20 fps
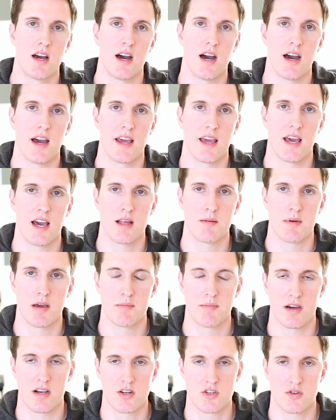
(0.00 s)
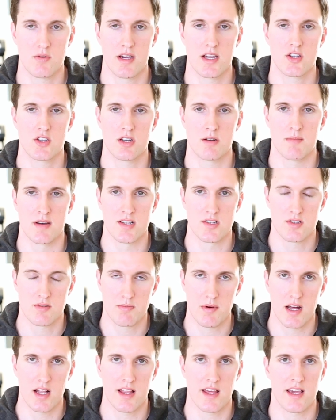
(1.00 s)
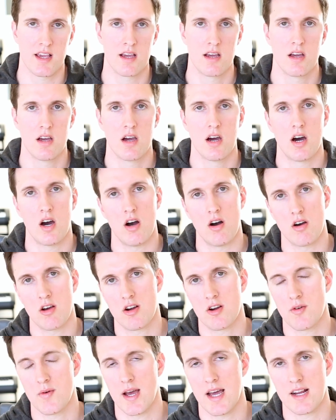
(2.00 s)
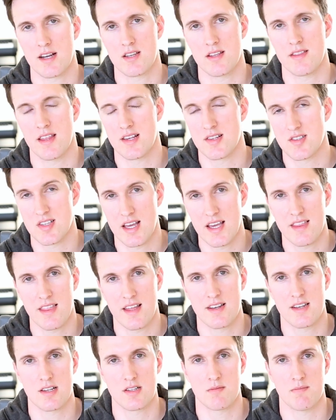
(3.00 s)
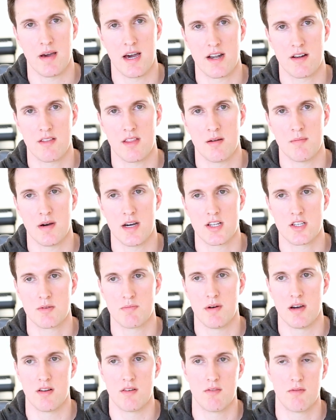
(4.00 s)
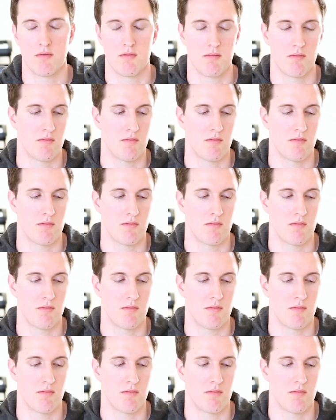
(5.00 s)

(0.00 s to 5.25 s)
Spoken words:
I had my punctuation, my spelling all correct. They say that doesn't matter that much, but